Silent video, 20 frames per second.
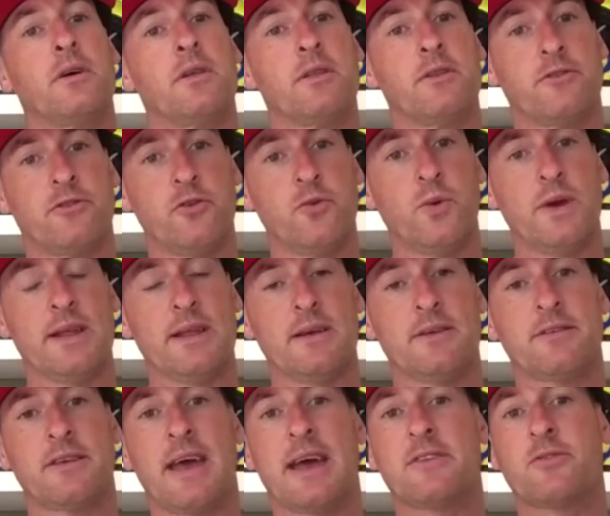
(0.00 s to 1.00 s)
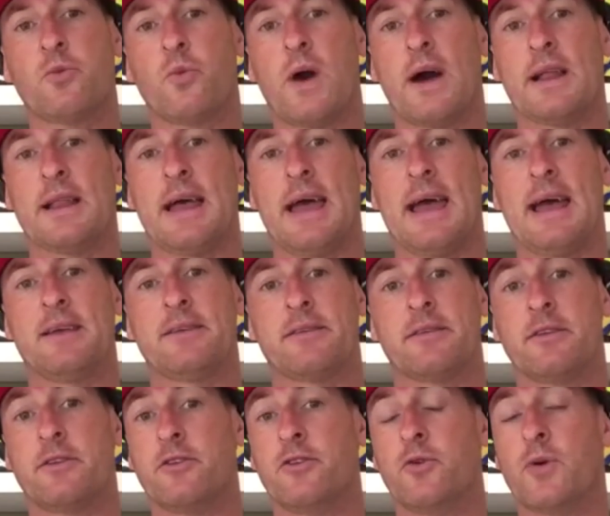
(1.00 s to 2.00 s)
the two-wheelers, as well as
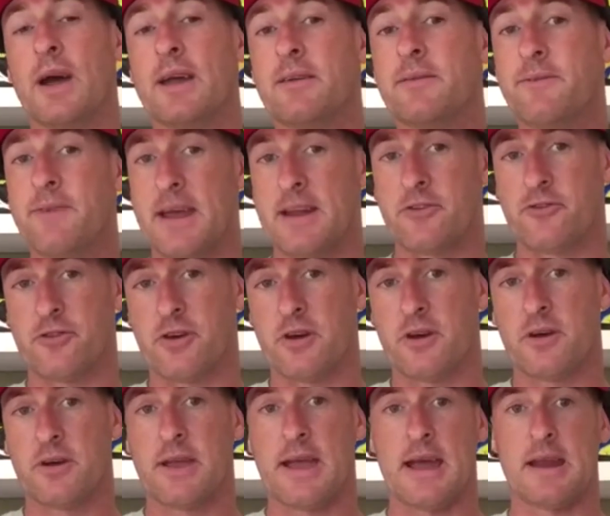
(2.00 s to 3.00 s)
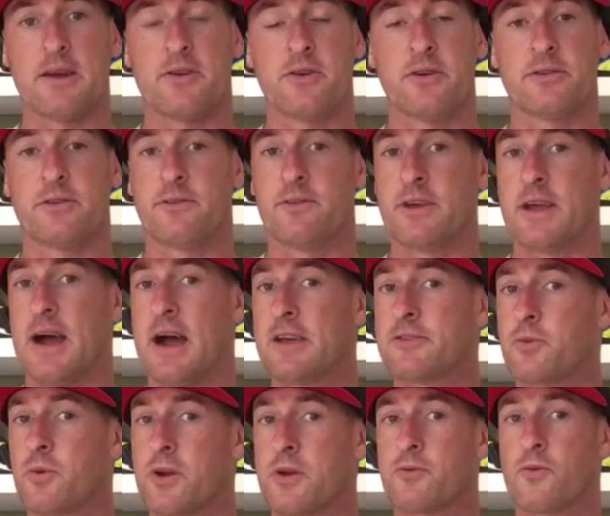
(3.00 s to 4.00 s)
the new adventure categories. If you
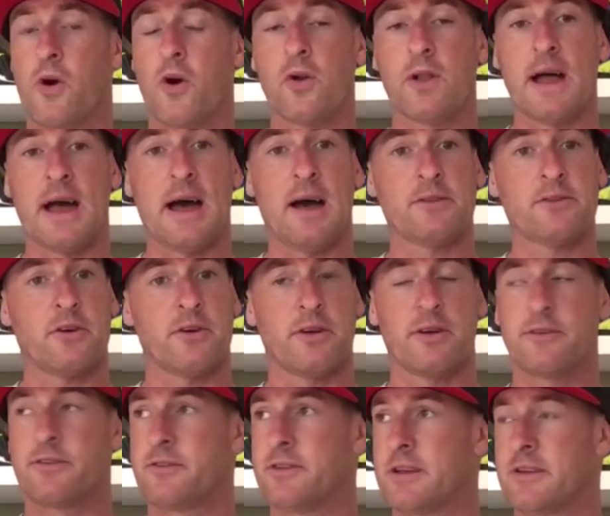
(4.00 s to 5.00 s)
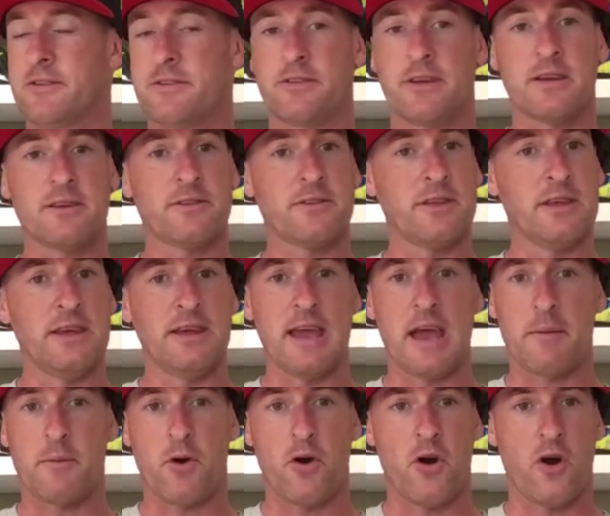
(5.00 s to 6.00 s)
guys want to roll out on a 660
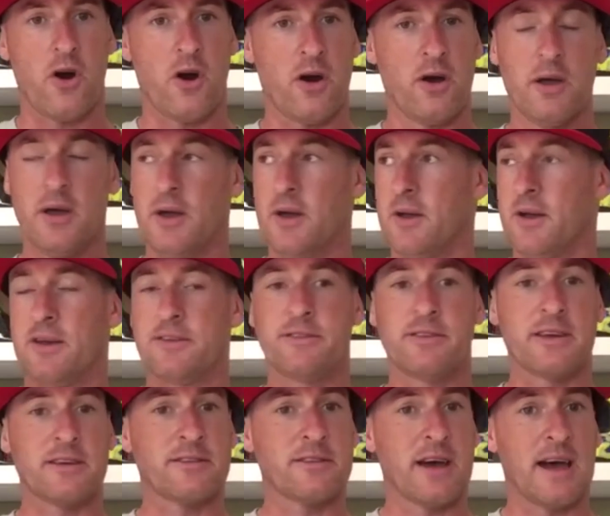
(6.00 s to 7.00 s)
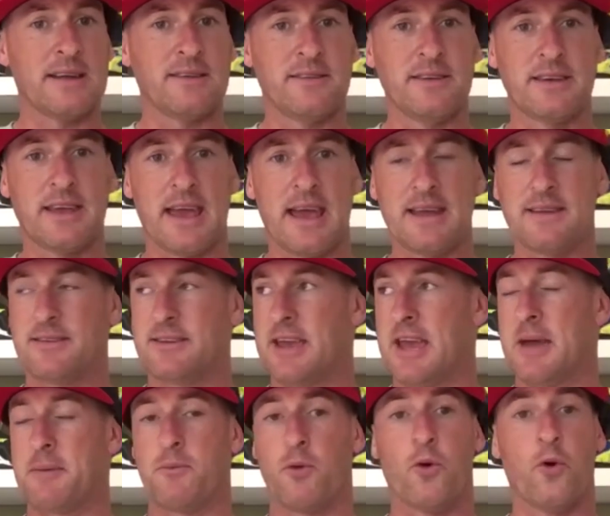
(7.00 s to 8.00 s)
Yamaha, a 690
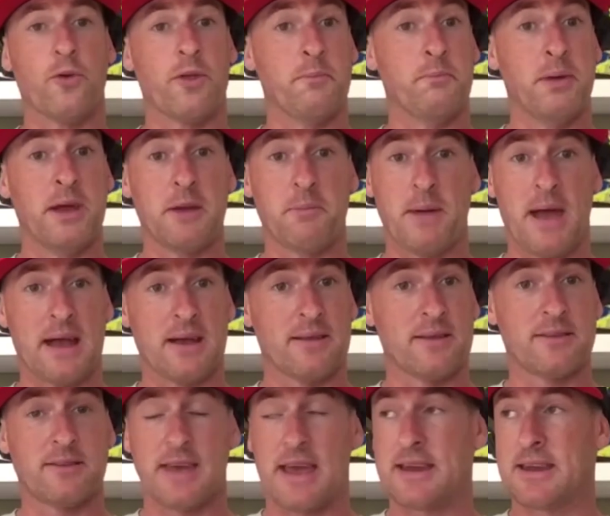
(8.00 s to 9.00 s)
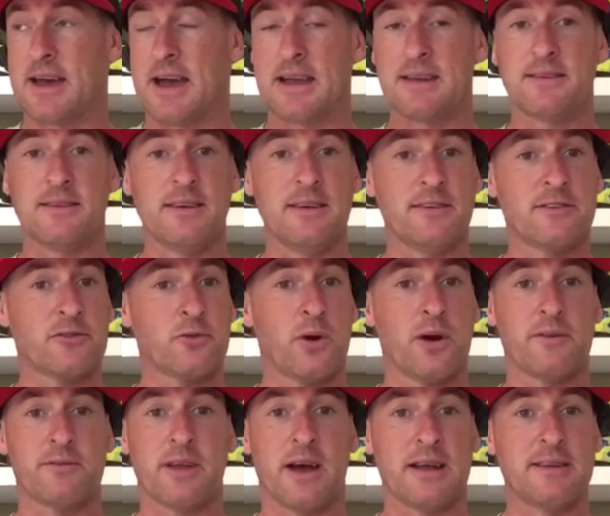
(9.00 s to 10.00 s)
KTM, or the big banger, the 1090s,
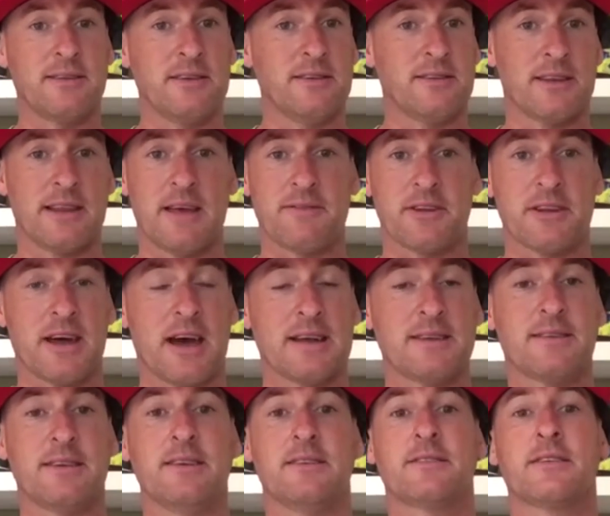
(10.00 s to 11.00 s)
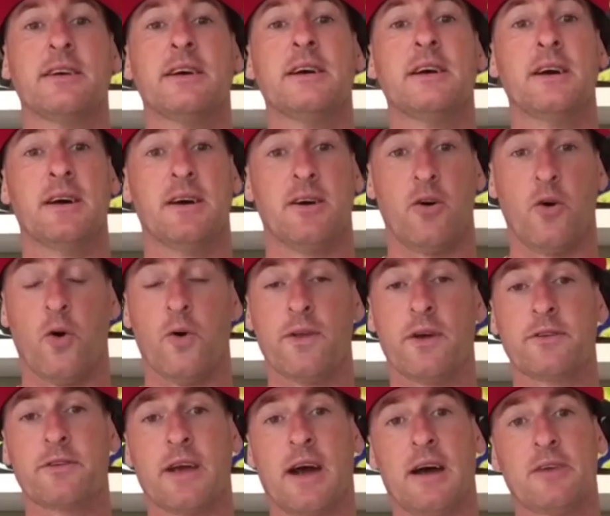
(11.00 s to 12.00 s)
1290s, 1190s, all
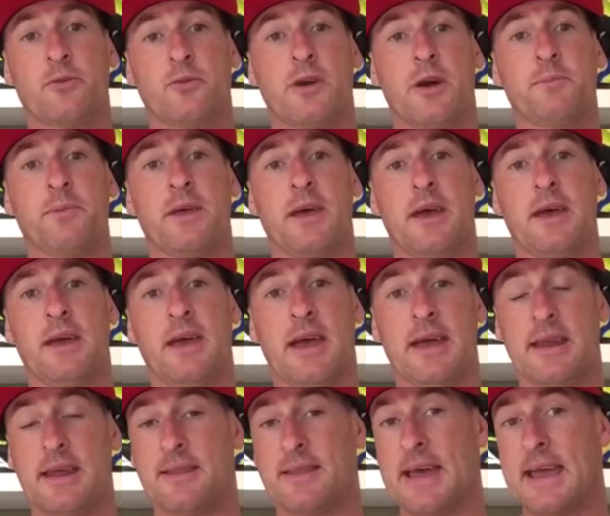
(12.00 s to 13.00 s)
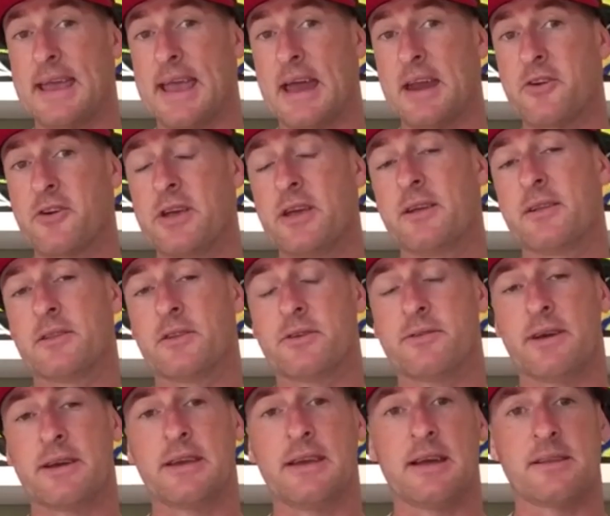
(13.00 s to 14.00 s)
those guys were up there. And in that category,
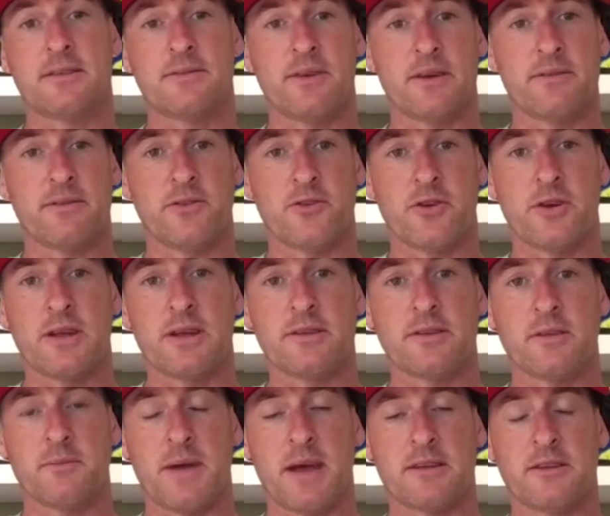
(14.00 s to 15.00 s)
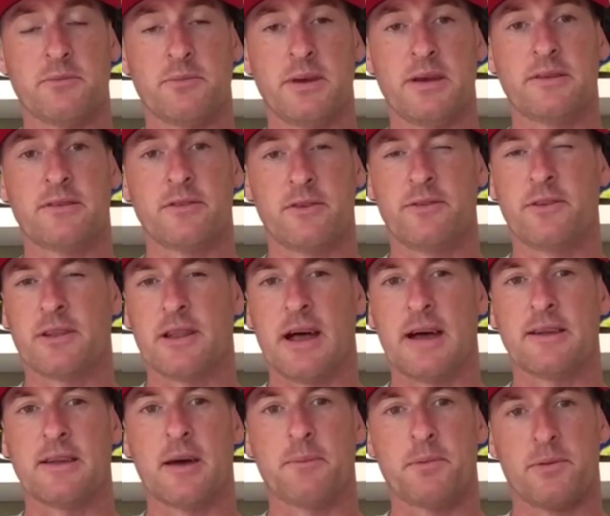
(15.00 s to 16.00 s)
Ludwig Janse van Vuuren is the man to beat. So if you're
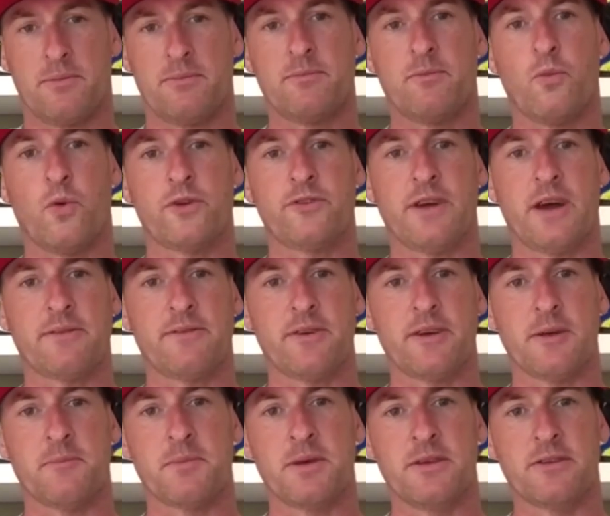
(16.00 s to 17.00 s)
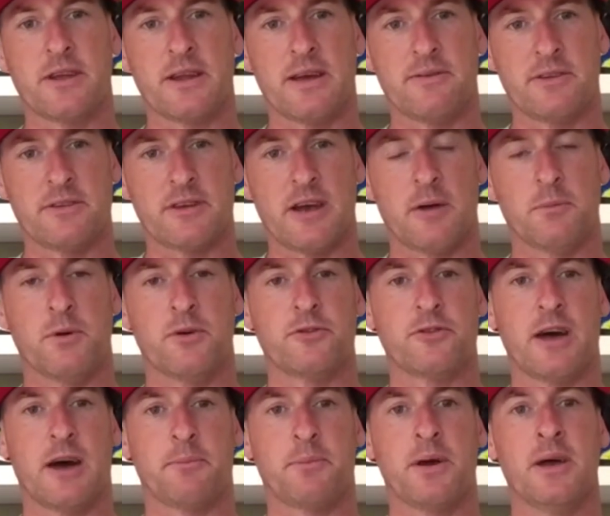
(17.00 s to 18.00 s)
lined up, watch out for him. He's going to have his elbows
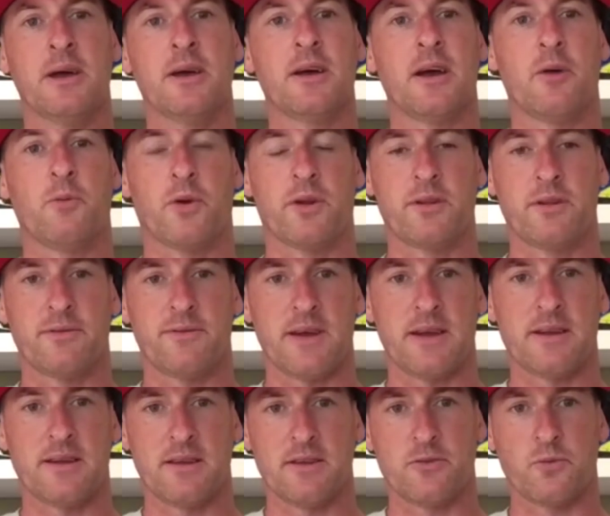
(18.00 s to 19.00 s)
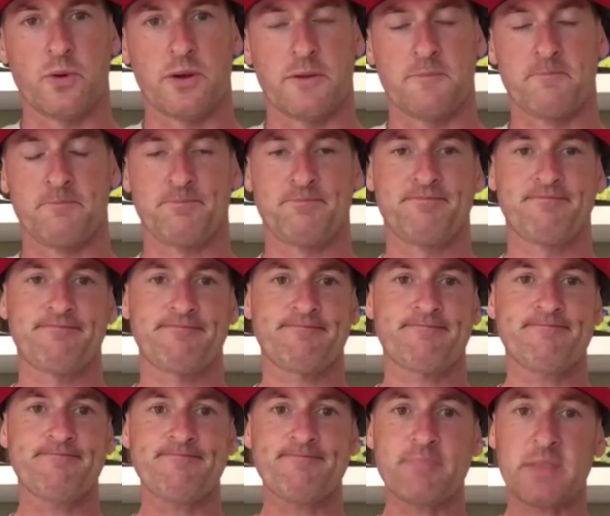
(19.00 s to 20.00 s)
up and want to defend his win.
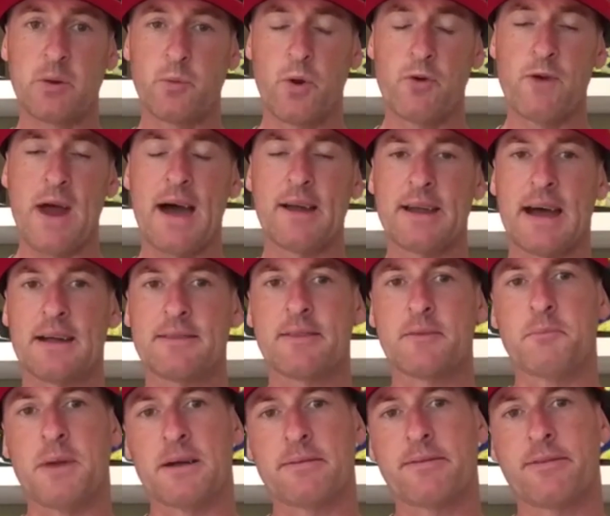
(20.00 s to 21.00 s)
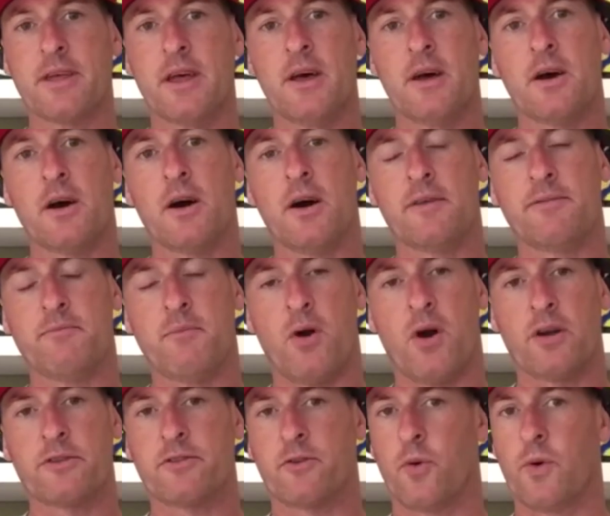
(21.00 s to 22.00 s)
We round out the month of
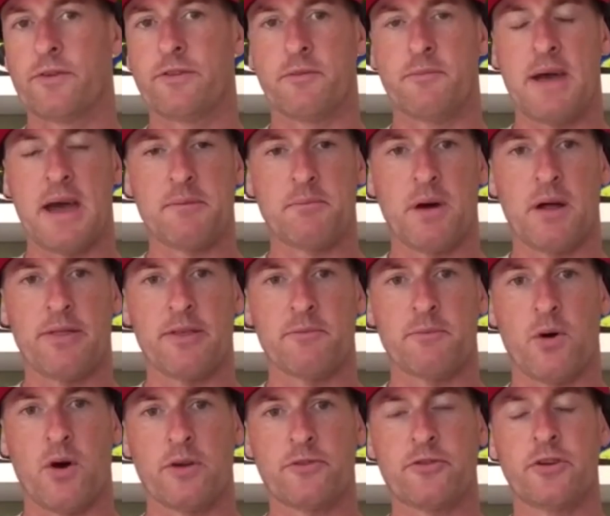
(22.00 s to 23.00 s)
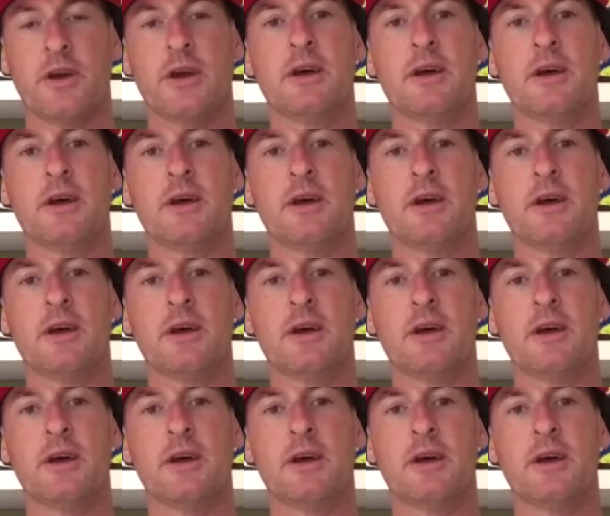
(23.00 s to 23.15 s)
March, always the mad month of March,